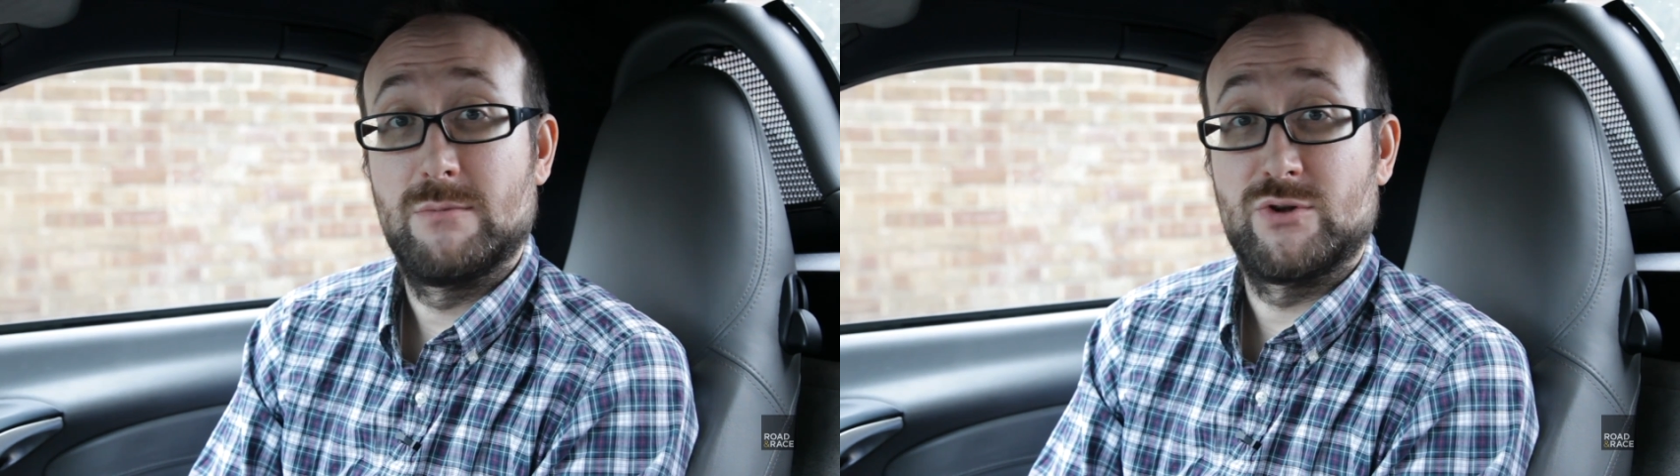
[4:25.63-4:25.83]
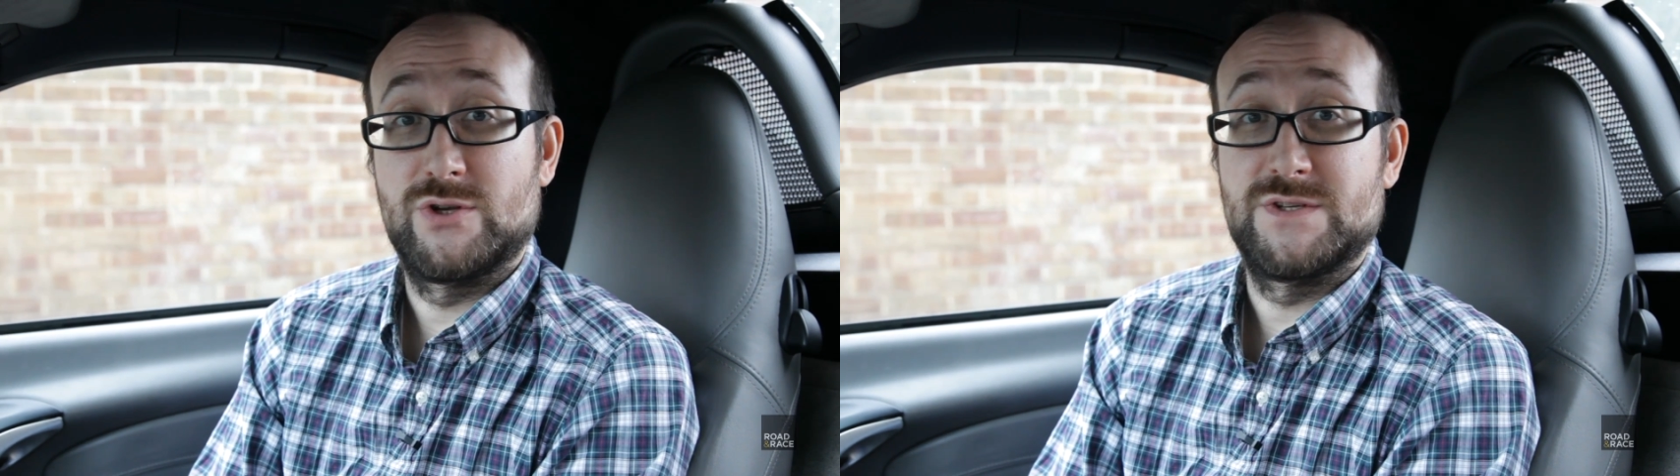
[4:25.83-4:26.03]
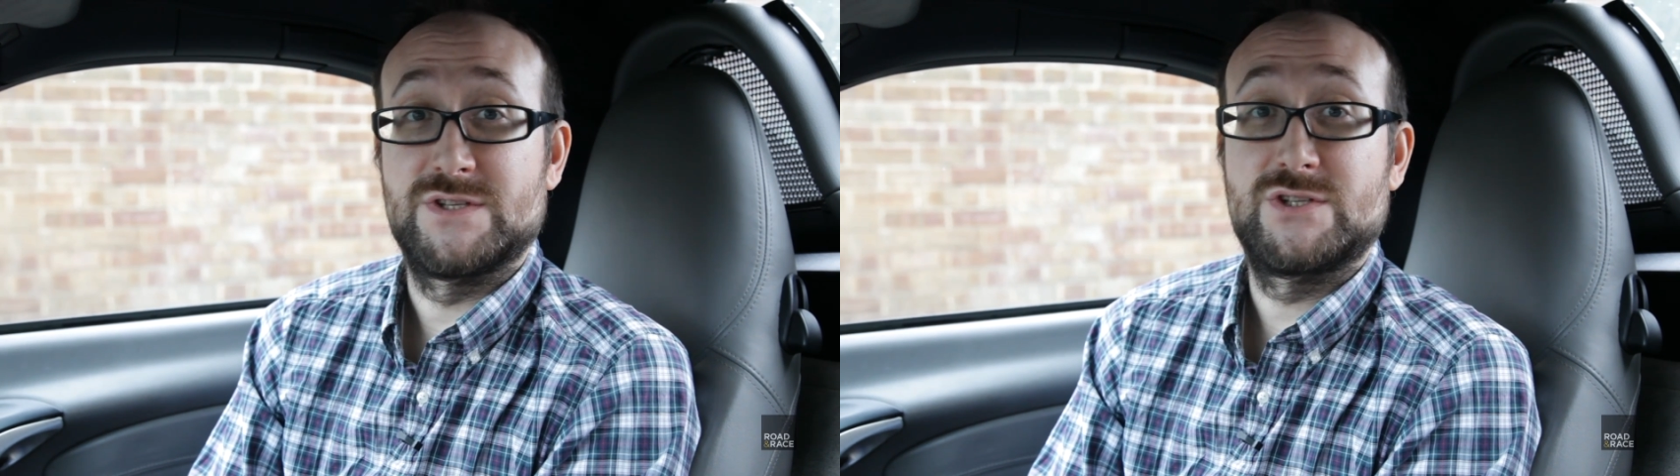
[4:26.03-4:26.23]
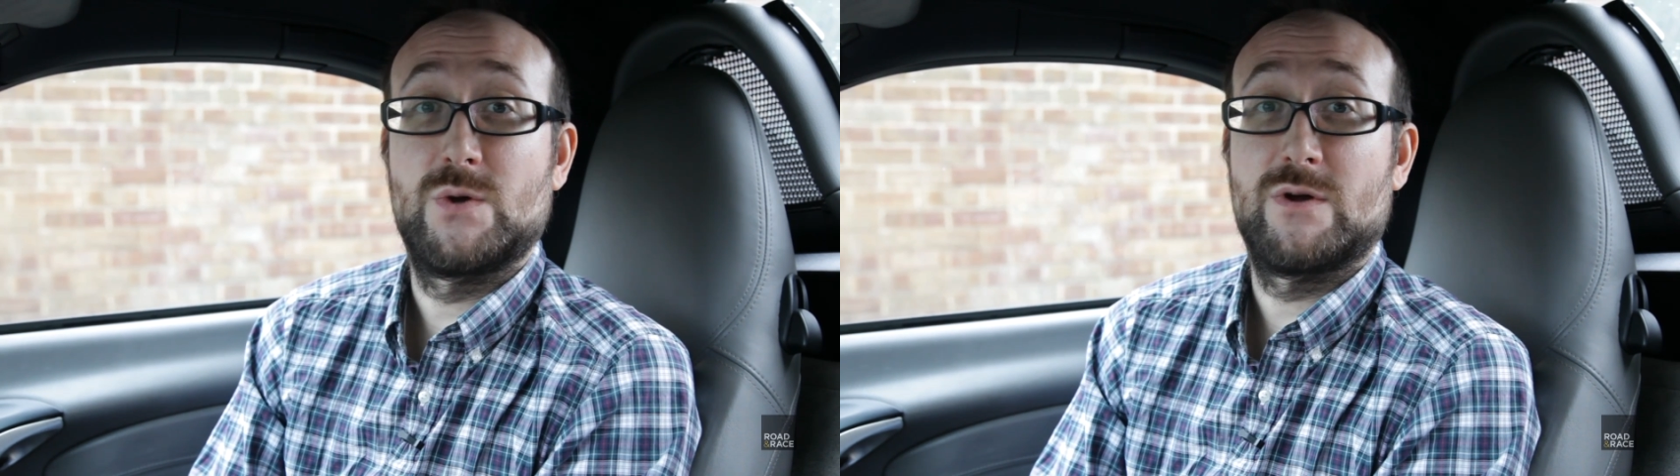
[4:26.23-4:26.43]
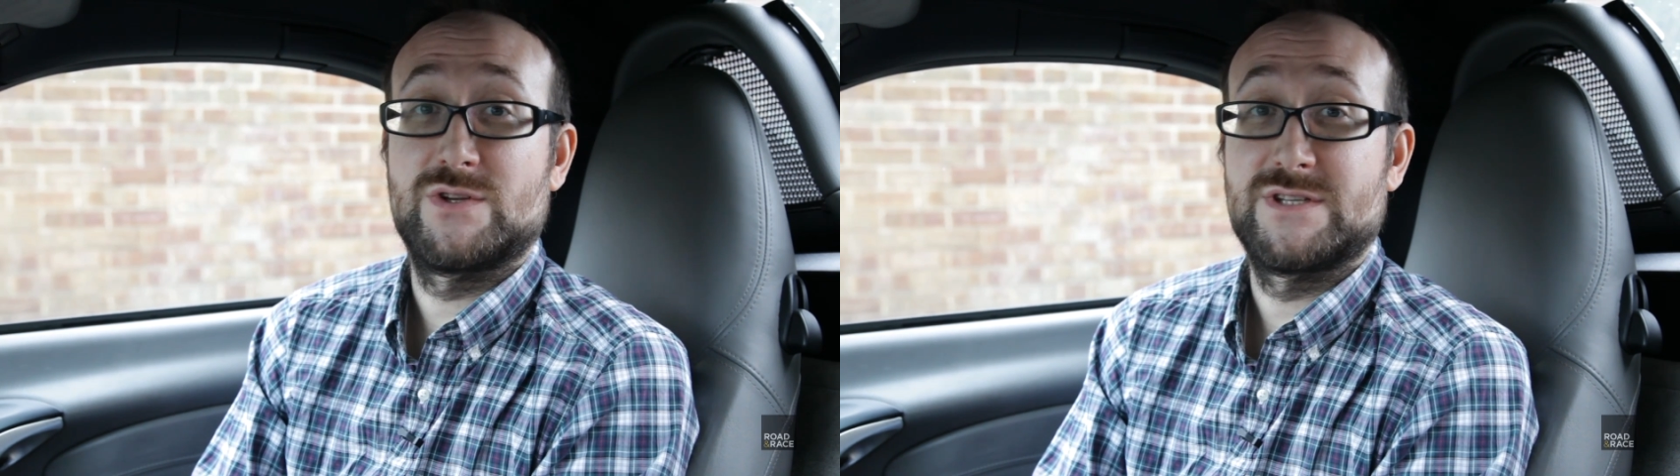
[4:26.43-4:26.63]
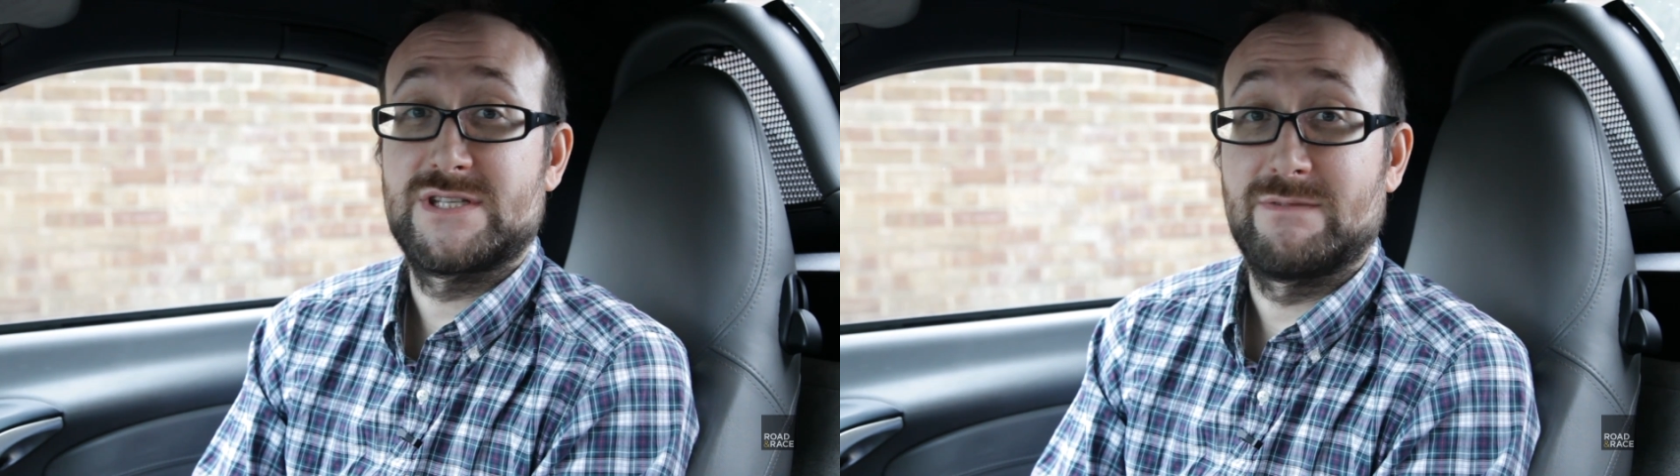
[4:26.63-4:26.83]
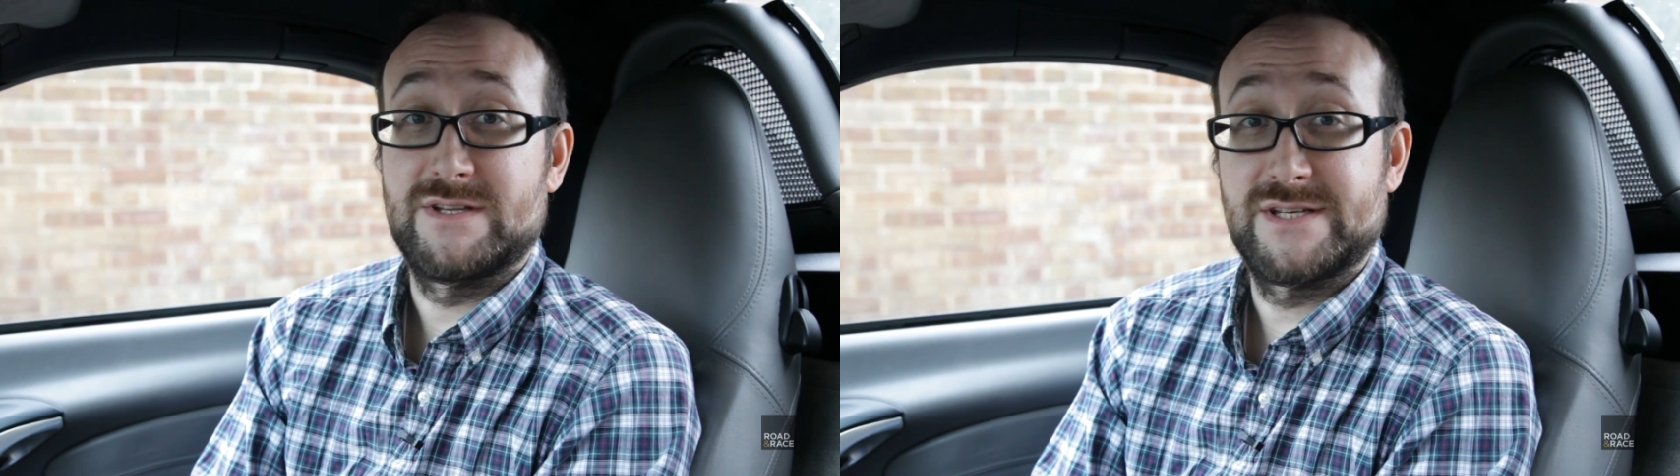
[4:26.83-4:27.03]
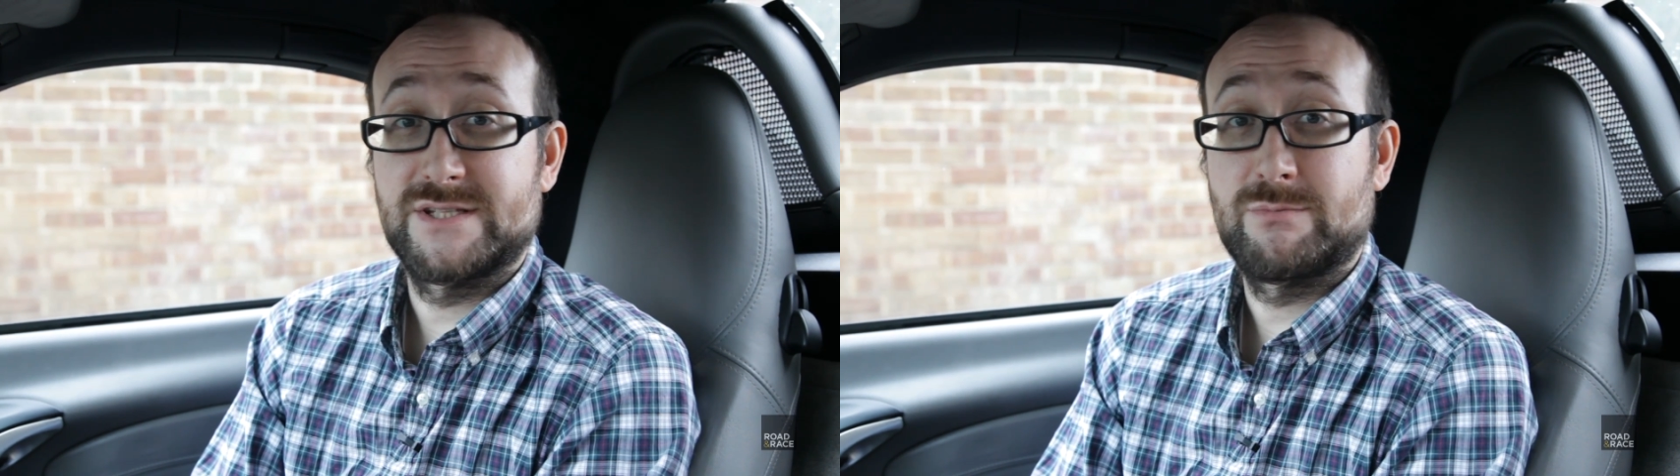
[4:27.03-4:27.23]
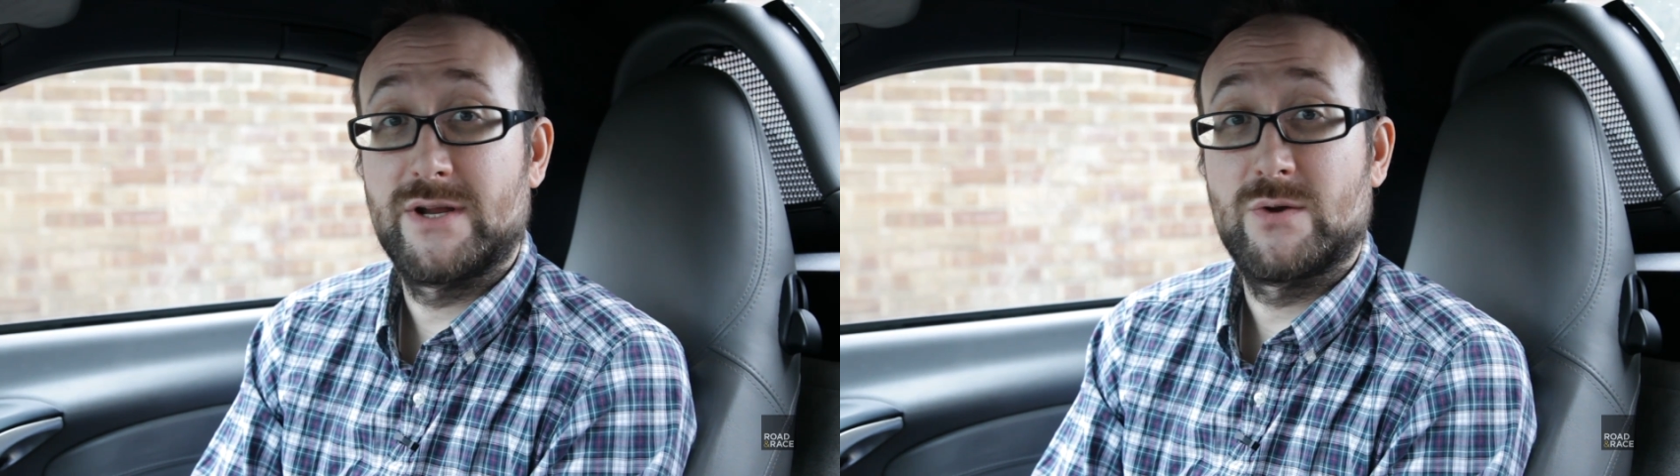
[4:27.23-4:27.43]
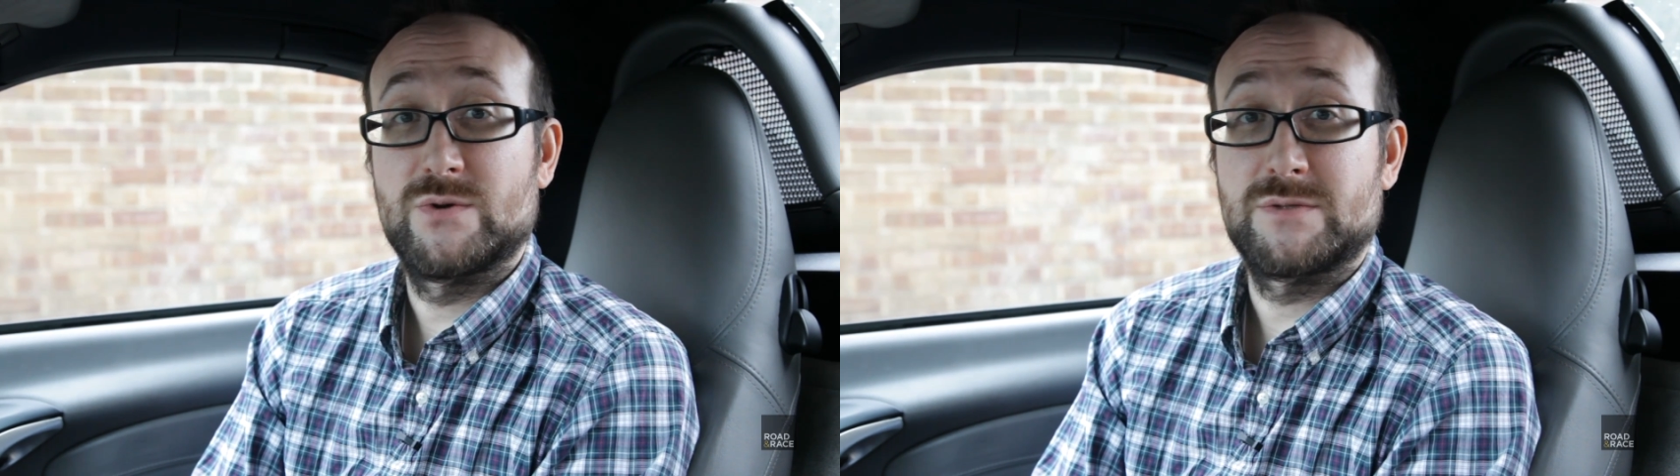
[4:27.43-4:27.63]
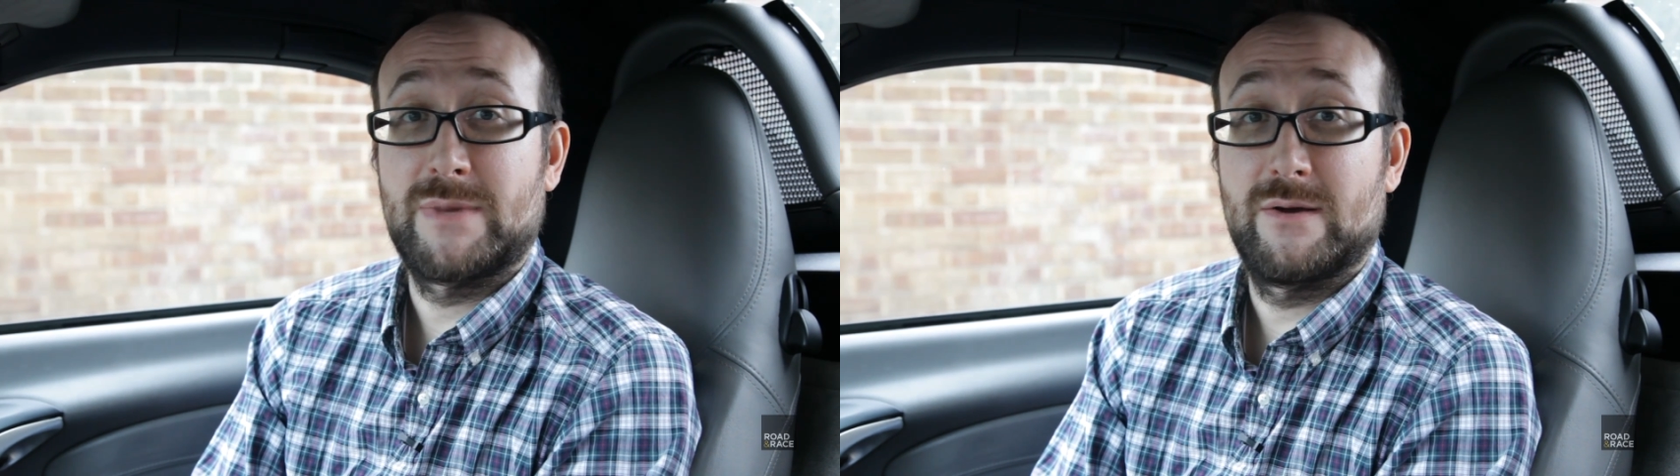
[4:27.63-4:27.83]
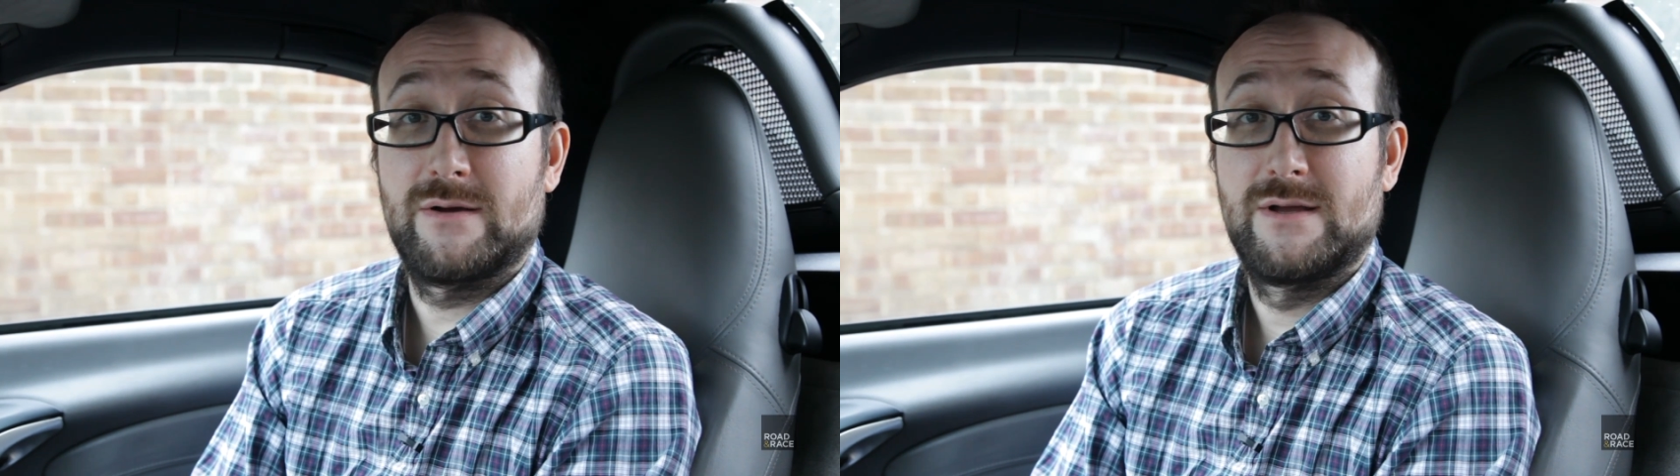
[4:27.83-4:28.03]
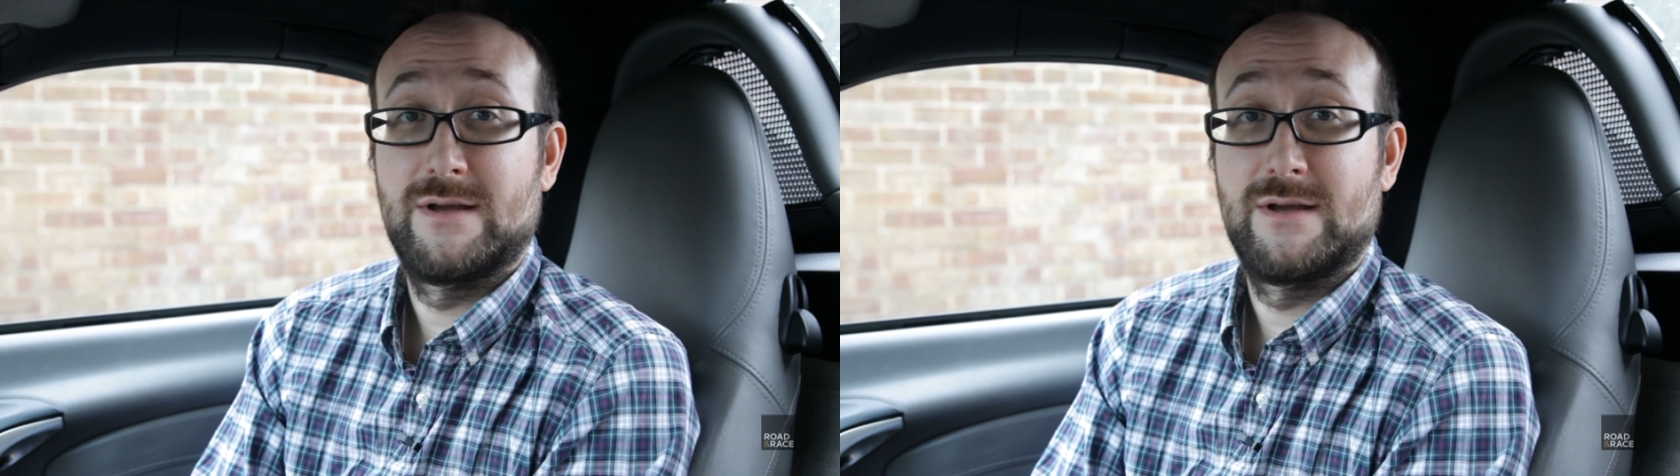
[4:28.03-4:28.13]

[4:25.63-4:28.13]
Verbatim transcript: produces 276 brake horsepower